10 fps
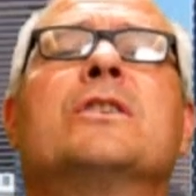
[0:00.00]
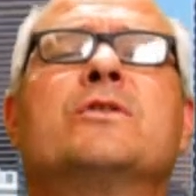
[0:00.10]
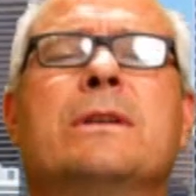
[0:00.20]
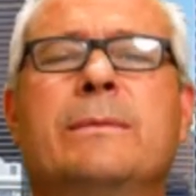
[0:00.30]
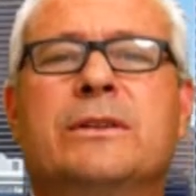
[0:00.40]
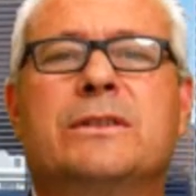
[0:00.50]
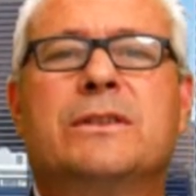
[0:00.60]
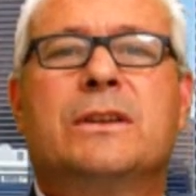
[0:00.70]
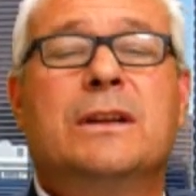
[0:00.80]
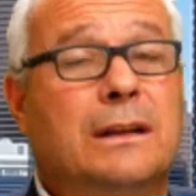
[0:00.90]

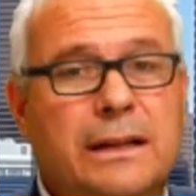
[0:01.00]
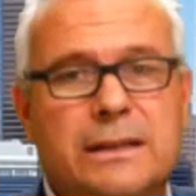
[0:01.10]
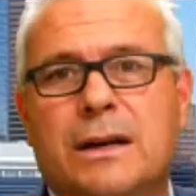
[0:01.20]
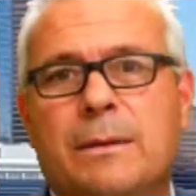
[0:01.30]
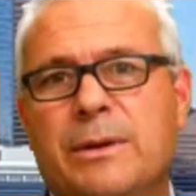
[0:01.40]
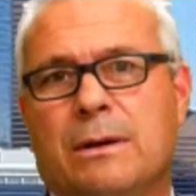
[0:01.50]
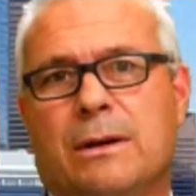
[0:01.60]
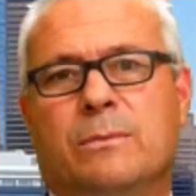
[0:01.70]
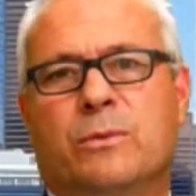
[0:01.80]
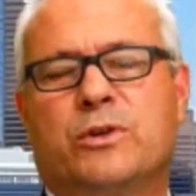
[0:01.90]
extremists. Let's not beat around the
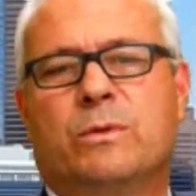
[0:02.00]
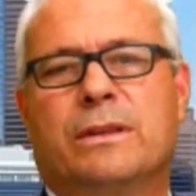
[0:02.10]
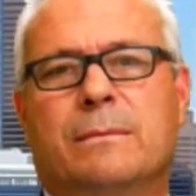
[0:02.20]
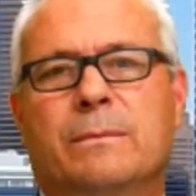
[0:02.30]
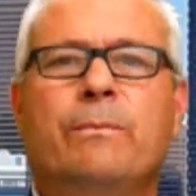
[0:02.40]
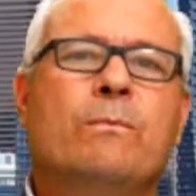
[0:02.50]
bush with them.